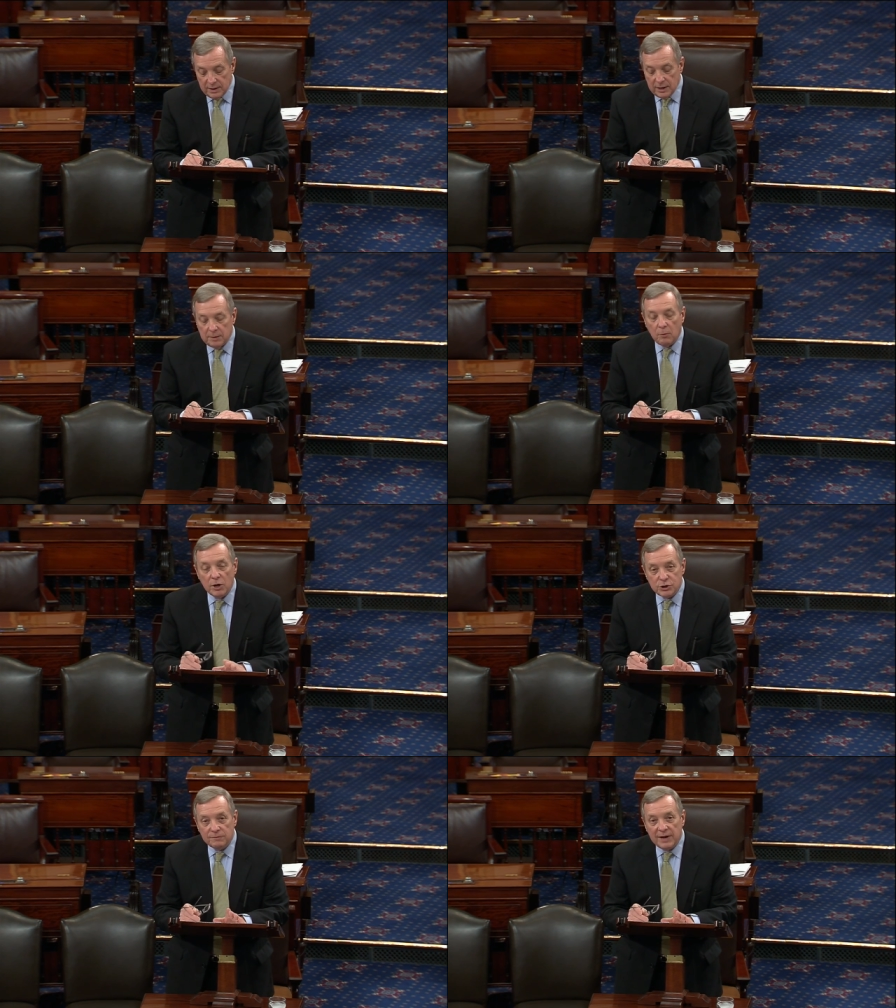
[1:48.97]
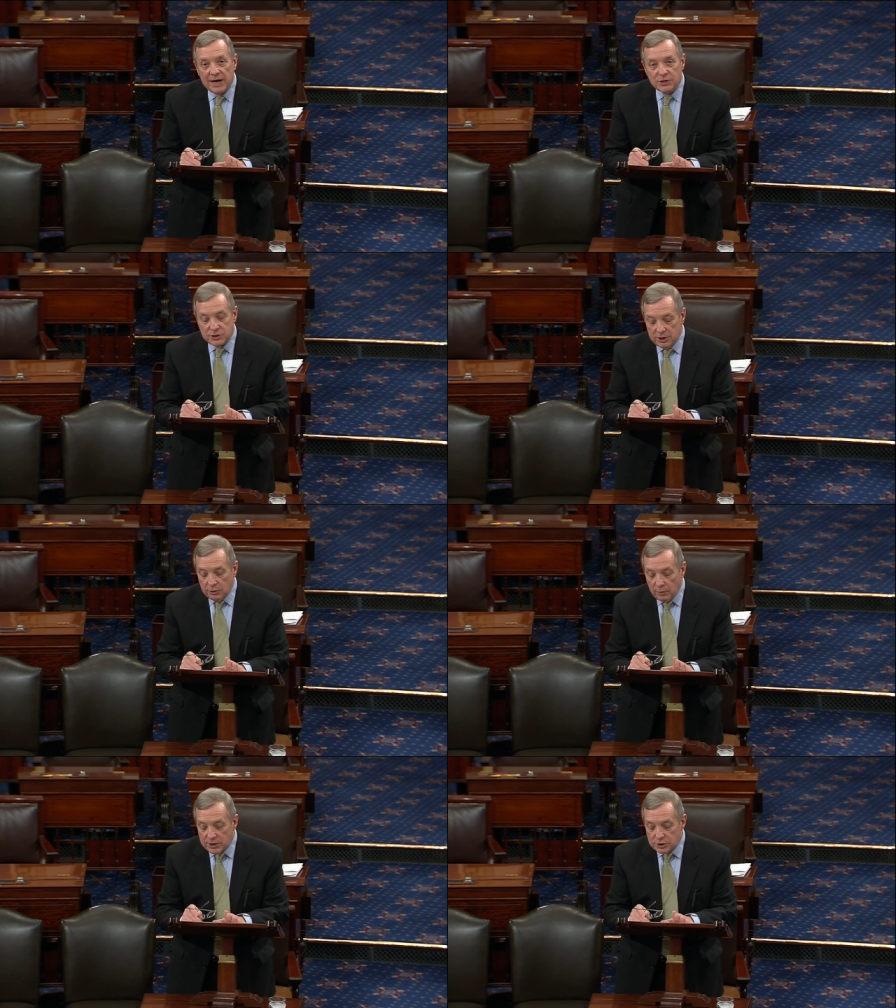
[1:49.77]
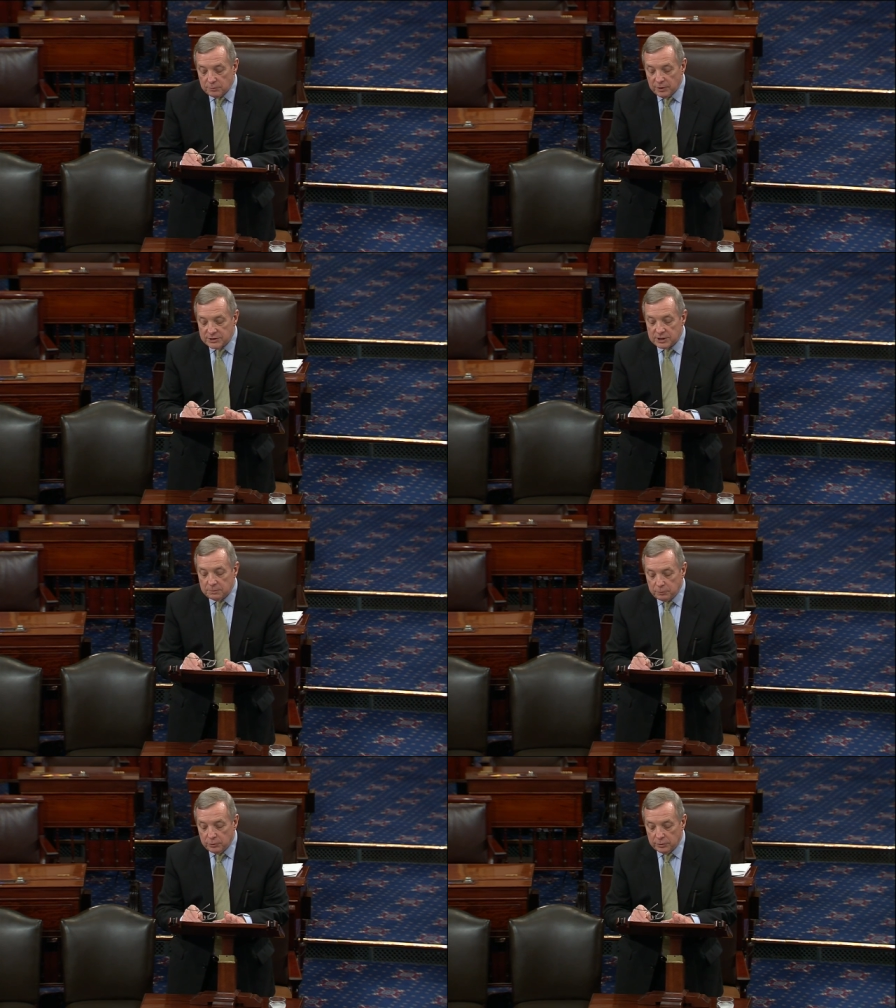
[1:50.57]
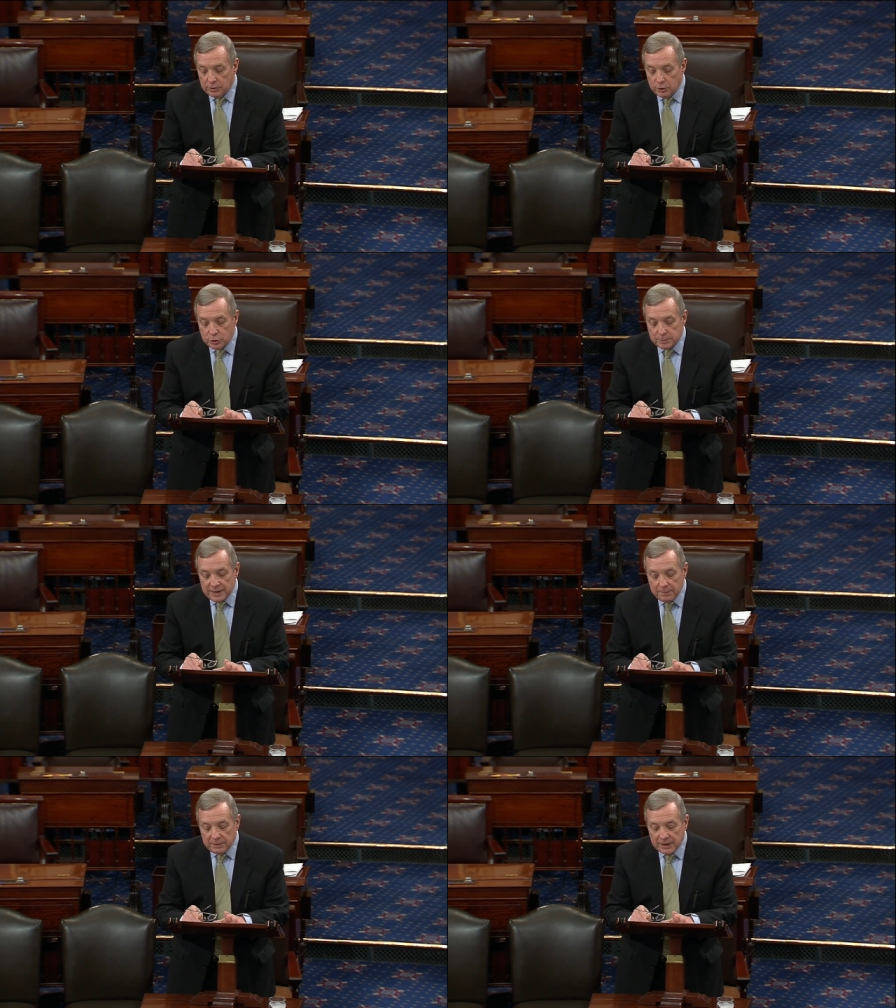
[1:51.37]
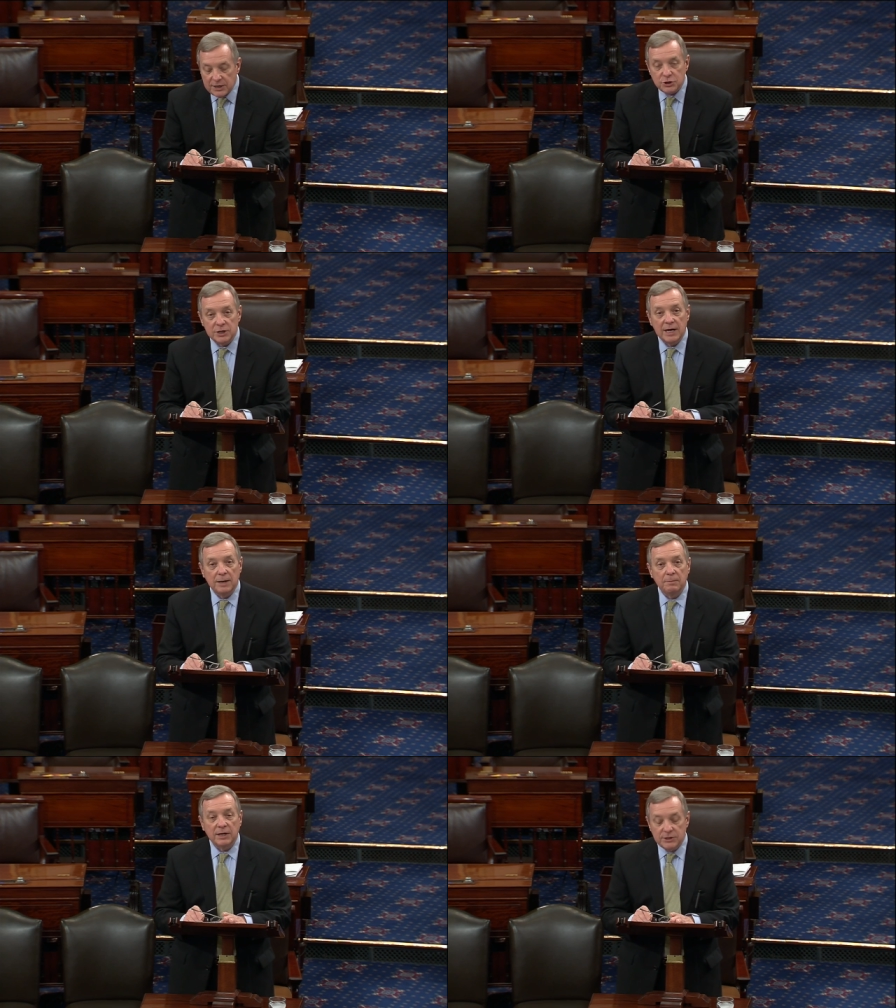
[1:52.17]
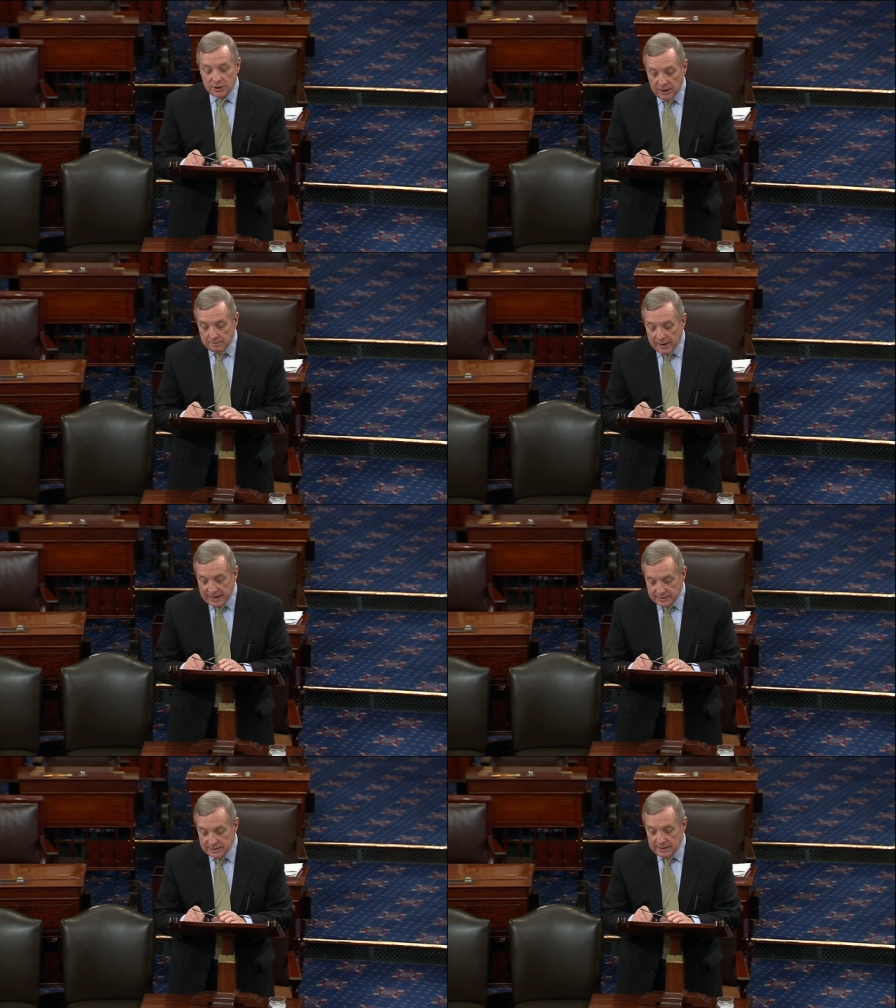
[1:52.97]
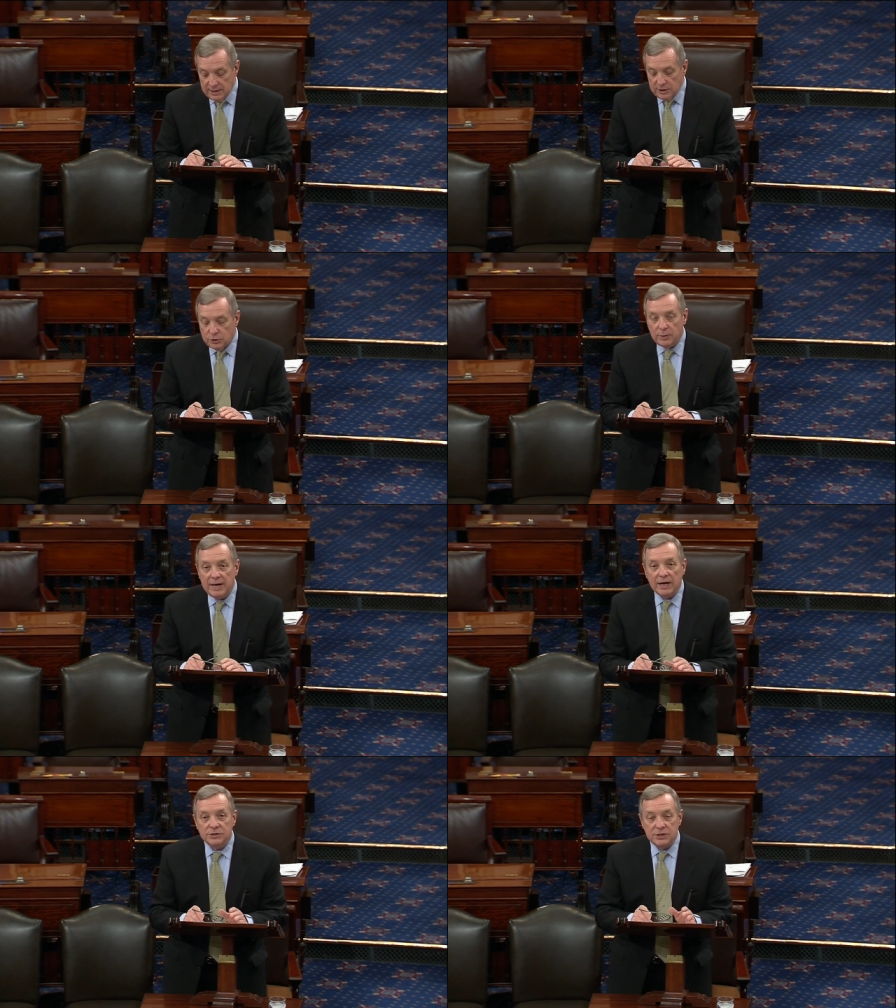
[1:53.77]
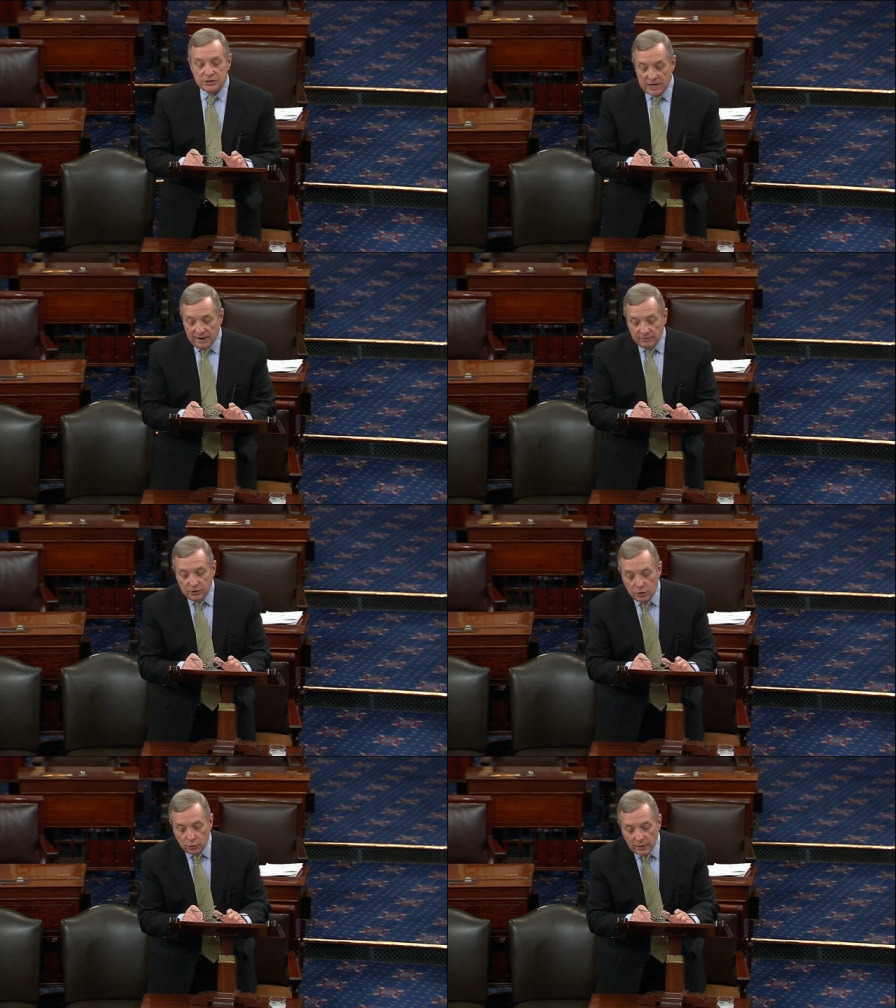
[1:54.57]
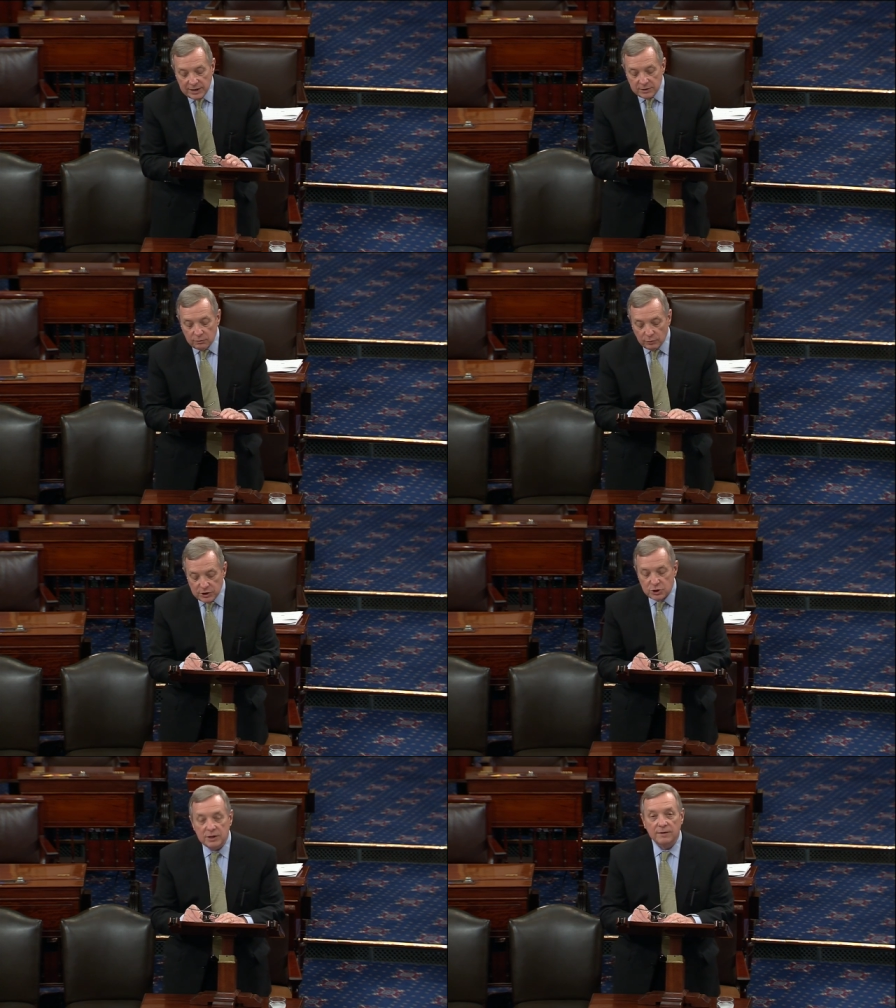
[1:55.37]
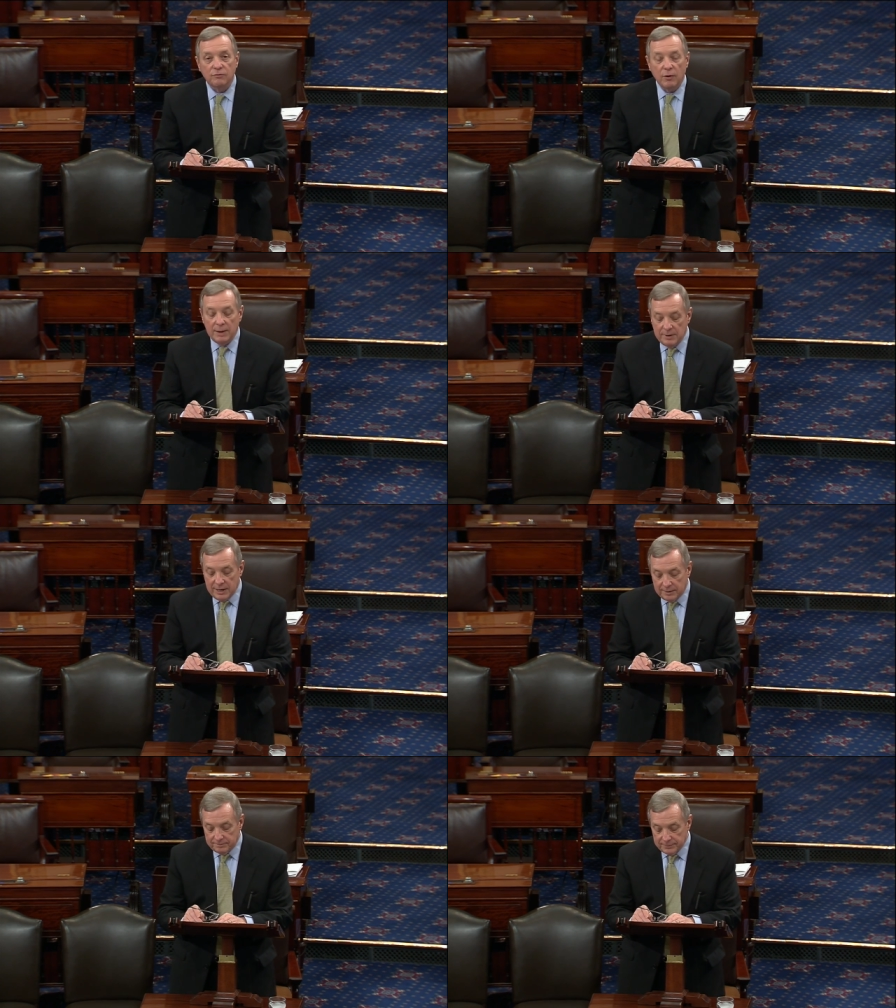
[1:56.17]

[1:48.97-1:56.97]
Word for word: In March of last year, Russian President Putin used manipulation and military might to annex the sovereign Ukraine region of Crimea.